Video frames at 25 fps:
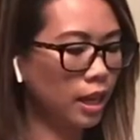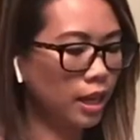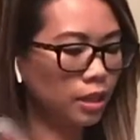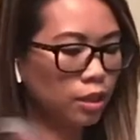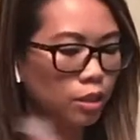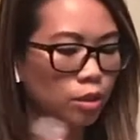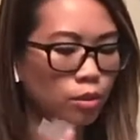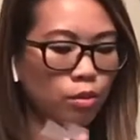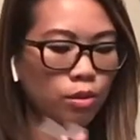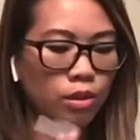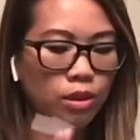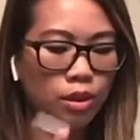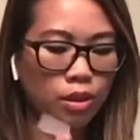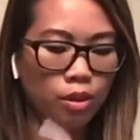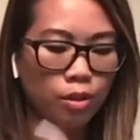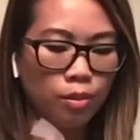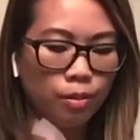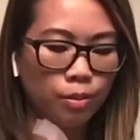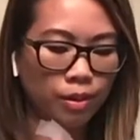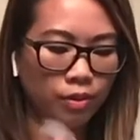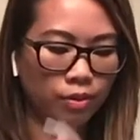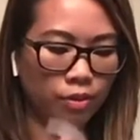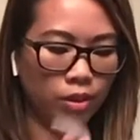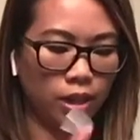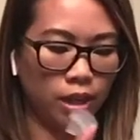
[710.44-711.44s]
Last one.
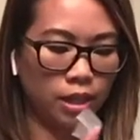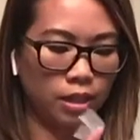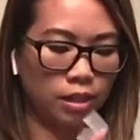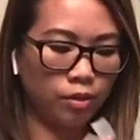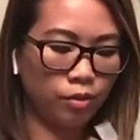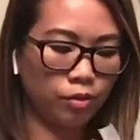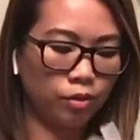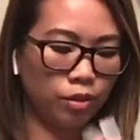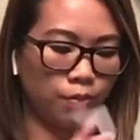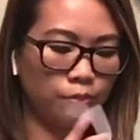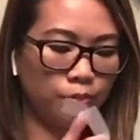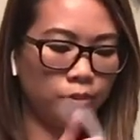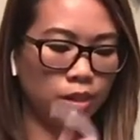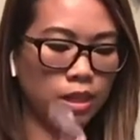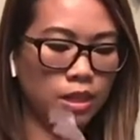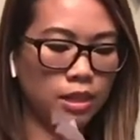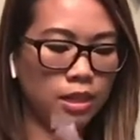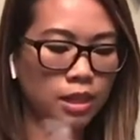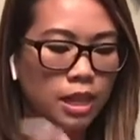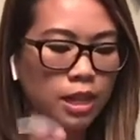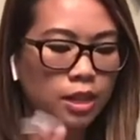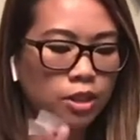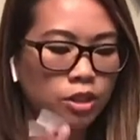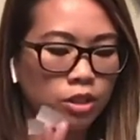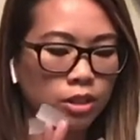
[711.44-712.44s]
Oh, I forgot to flip
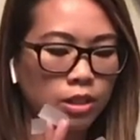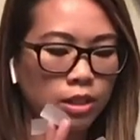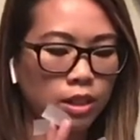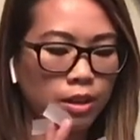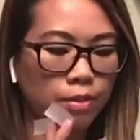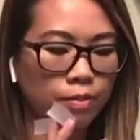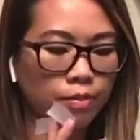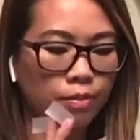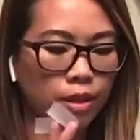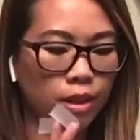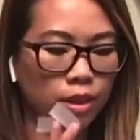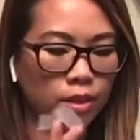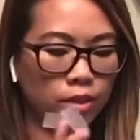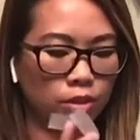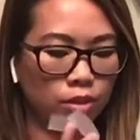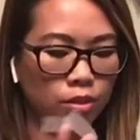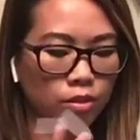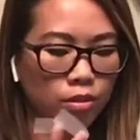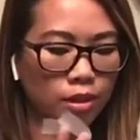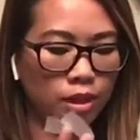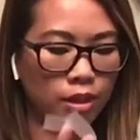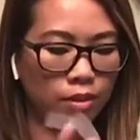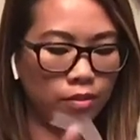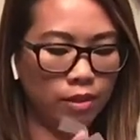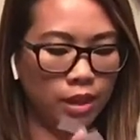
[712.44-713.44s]
these edges up.
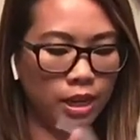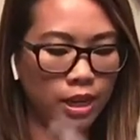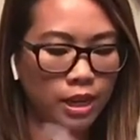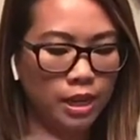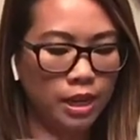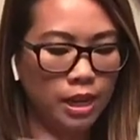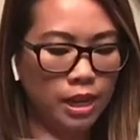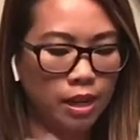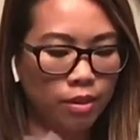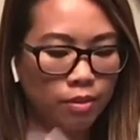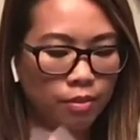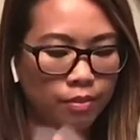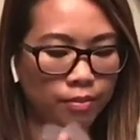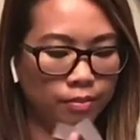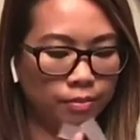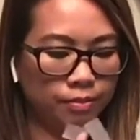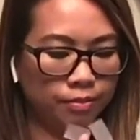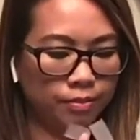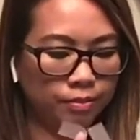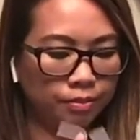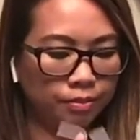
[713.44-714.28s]
Let's do that right now.